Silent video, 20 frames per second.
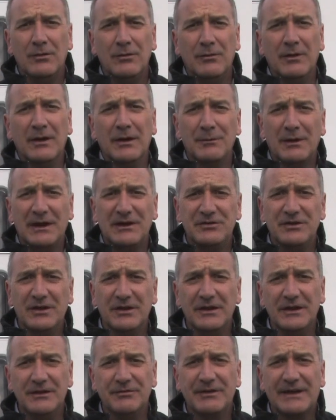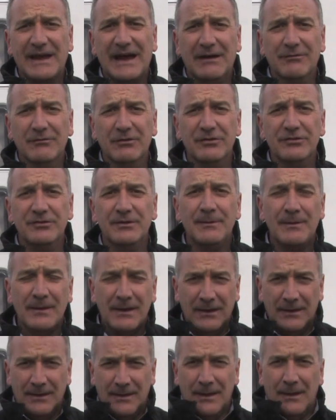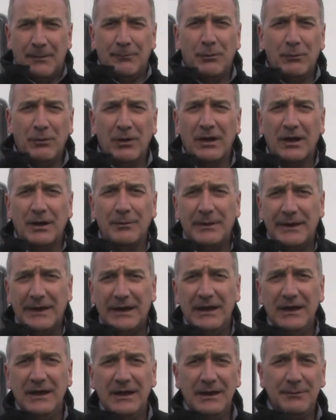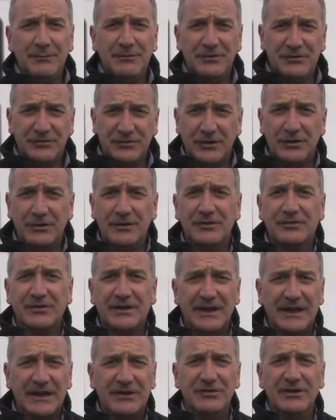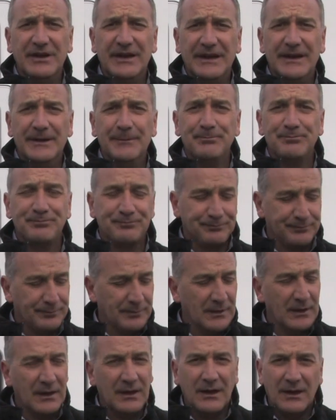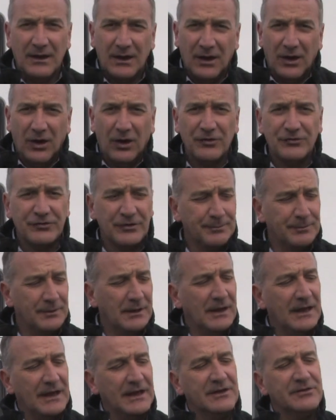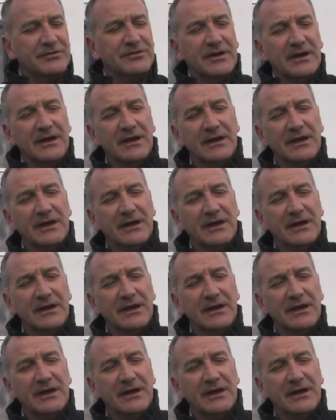when I'm actually underneath the canvas. But while I'm here, let me just show you this connection here. On top of the legs